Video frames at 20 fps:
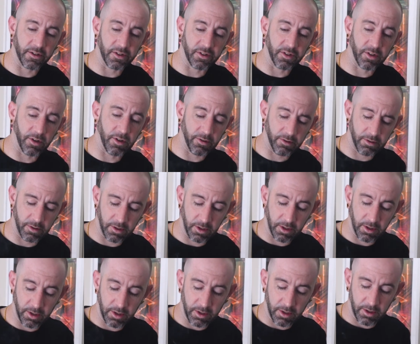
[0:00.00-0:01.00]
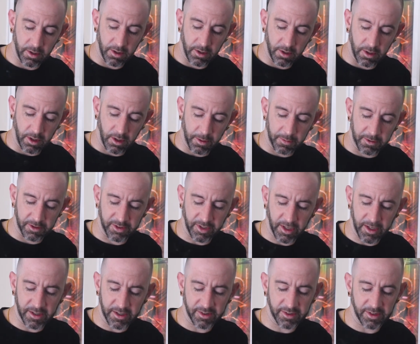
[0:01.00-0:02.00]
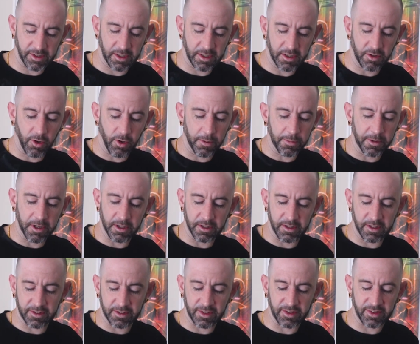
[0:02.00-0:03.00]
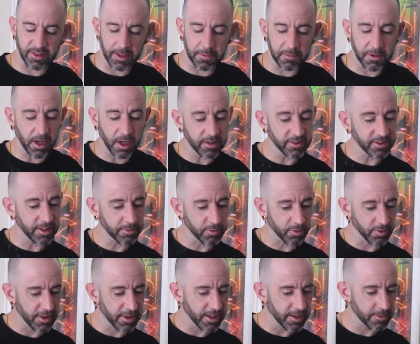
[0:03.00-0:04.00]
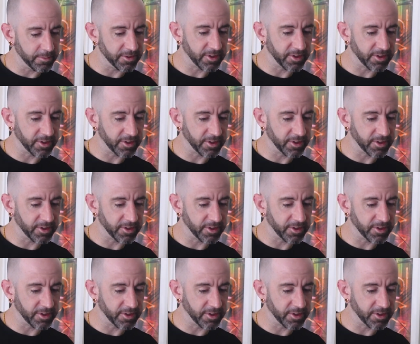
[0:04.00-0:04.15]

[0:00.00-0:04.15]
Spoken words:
So I'm excited to see indoor, but it's the same concept with him.